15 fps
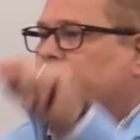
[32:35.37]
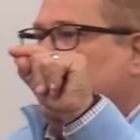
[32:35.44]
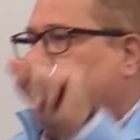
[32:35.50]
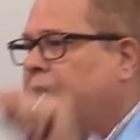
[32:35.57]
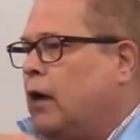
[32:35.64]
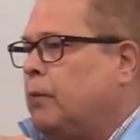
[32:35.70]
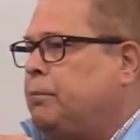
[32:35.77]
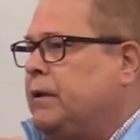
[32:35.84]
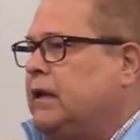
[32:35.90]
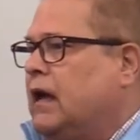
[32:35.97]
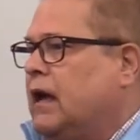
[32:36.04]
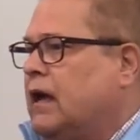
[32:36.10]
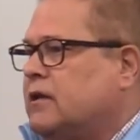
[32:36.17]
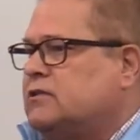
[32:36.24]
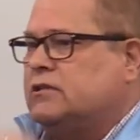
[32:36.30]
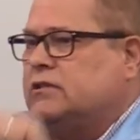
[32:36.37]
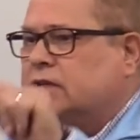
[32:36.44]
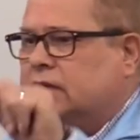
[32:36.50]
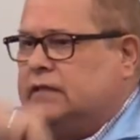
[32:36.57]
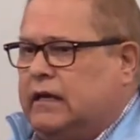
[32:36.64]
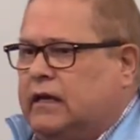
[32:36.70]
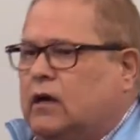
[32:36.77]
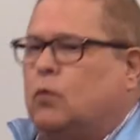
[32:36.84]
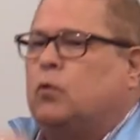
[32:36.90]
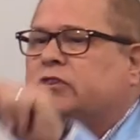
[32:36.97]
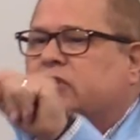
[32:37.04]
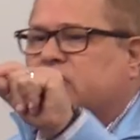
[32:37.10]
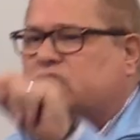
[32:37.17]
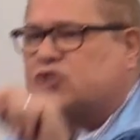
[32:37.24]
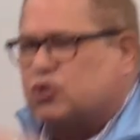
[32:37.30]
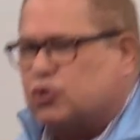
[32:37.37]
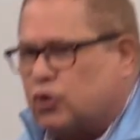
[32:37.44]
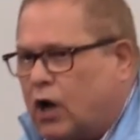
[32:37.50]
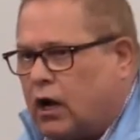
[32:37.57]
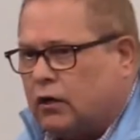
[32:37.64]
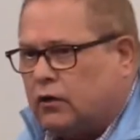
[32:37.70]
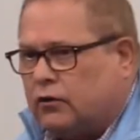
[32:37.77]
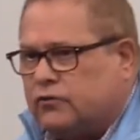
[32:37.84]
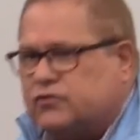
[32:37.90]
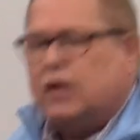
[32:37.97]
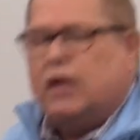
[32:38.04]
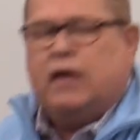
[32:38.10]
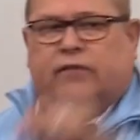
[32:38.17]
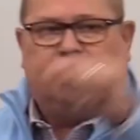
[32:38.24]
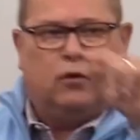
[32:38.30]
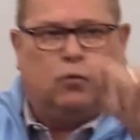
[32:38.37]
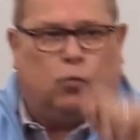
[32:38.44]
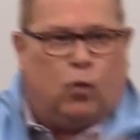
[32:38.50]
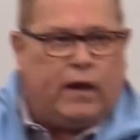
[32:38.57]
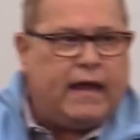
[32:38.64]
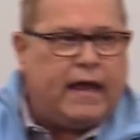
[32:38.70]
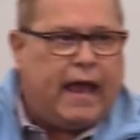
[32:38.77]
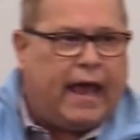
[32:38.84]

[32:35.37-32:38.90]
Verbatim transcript: for helping us to deal with the struggles that we